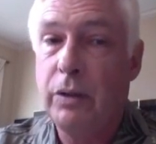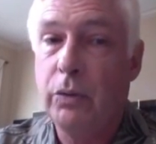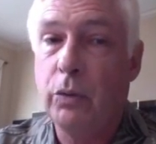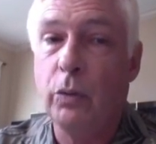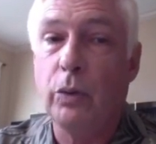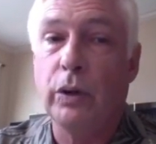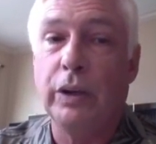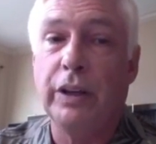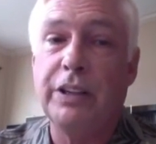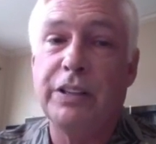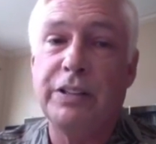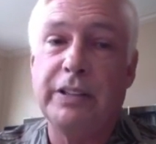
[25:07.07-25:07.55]

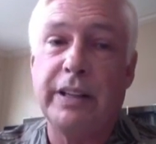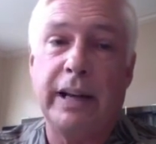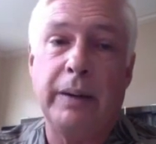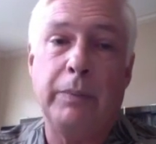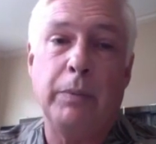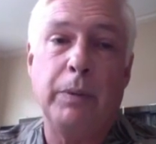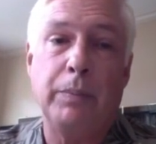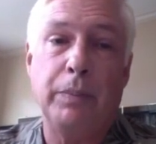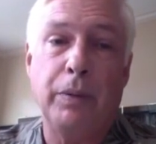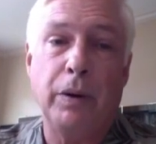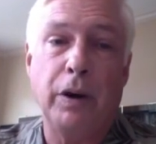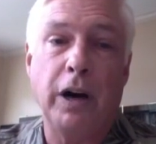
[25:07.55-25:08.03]
really set
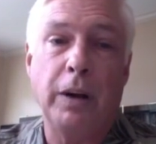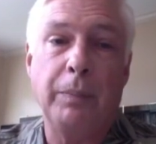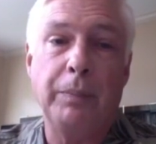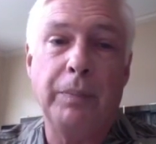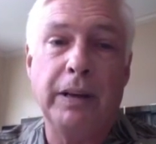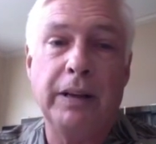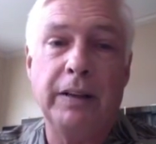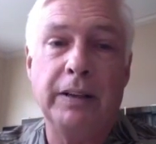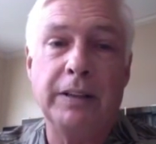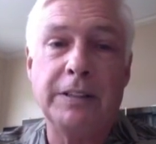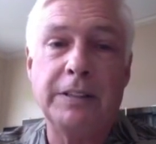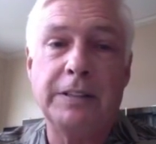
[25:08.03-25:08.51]
him apart,
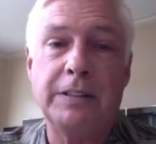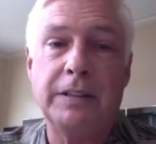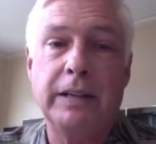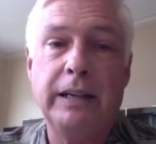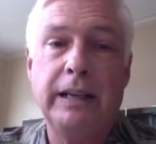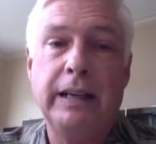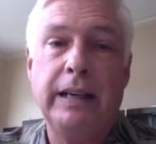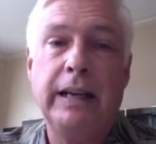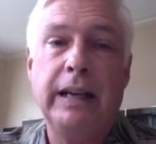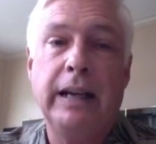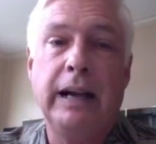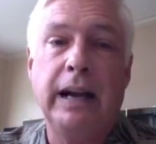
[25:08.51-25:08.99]
because
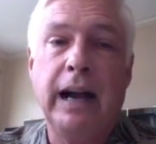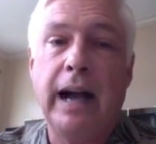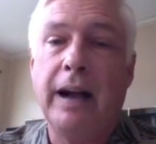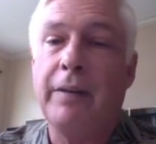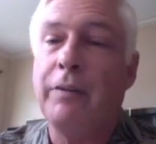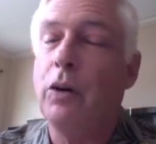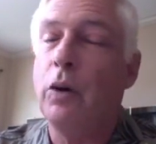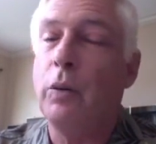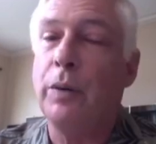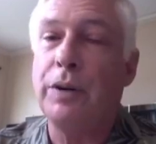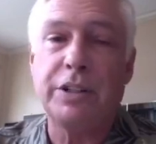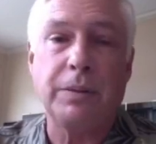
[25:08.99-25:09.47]
I've
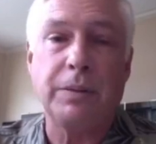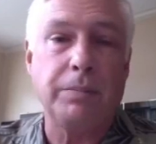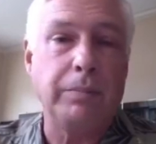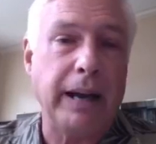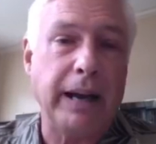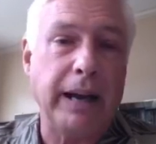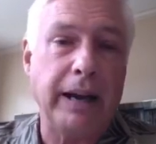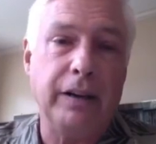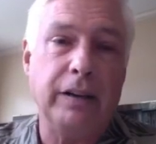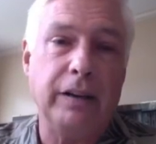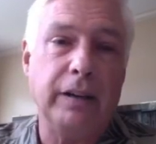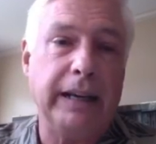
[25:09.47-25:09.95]
always
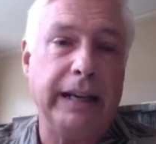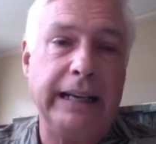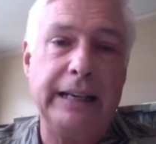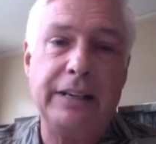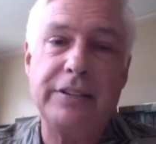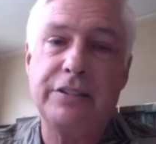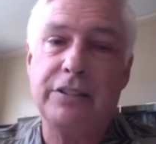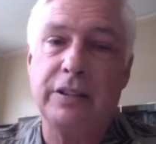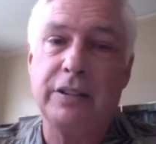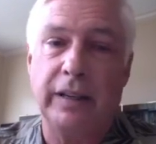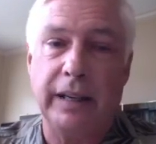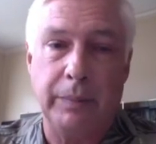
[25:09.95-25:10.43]
admired any
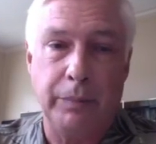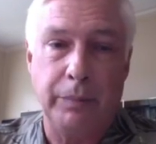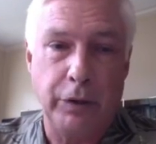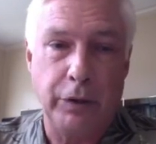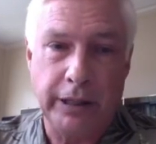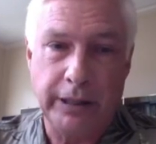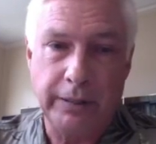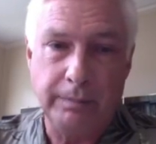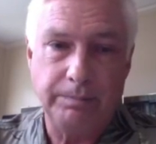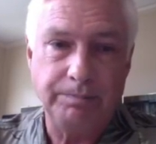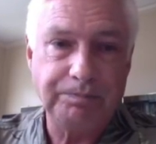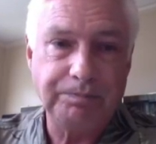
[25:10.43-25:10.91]

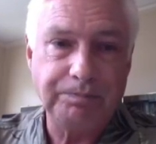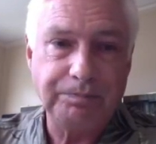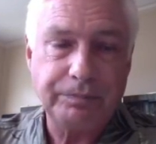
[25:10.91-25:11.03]
celebrity